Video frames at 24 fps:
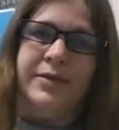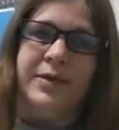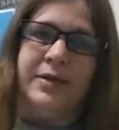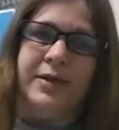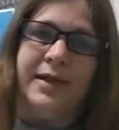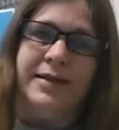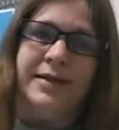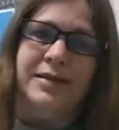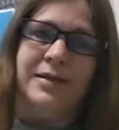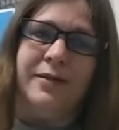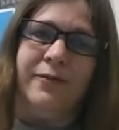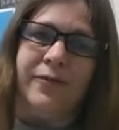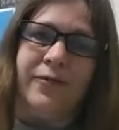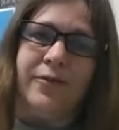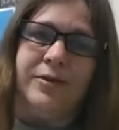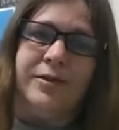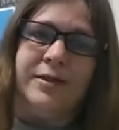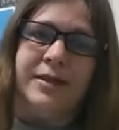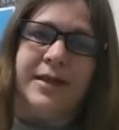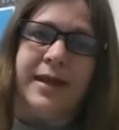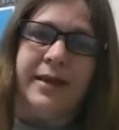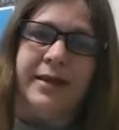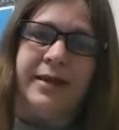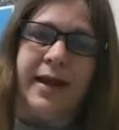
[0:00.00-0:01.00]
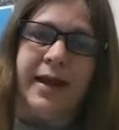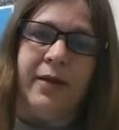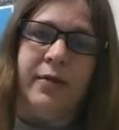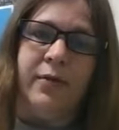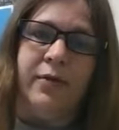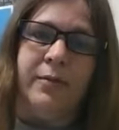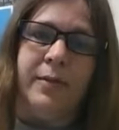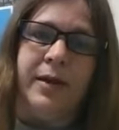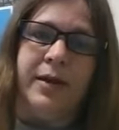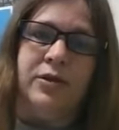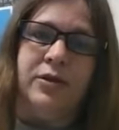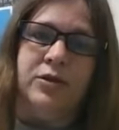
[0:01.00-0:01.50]
So that's the first thing that I
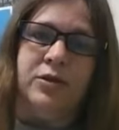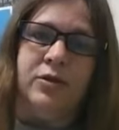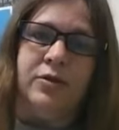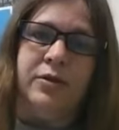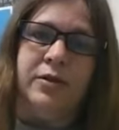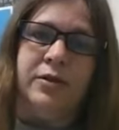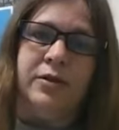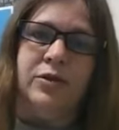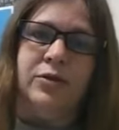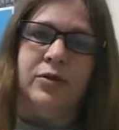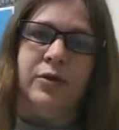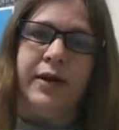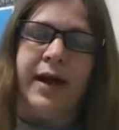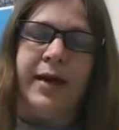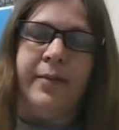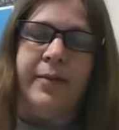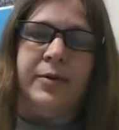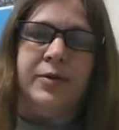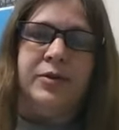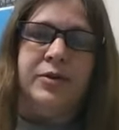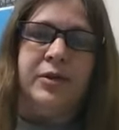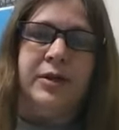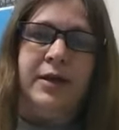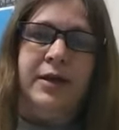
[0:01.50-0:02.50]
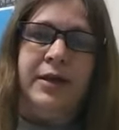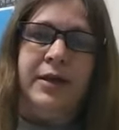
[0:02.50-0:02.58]
would make sure that you accomplish,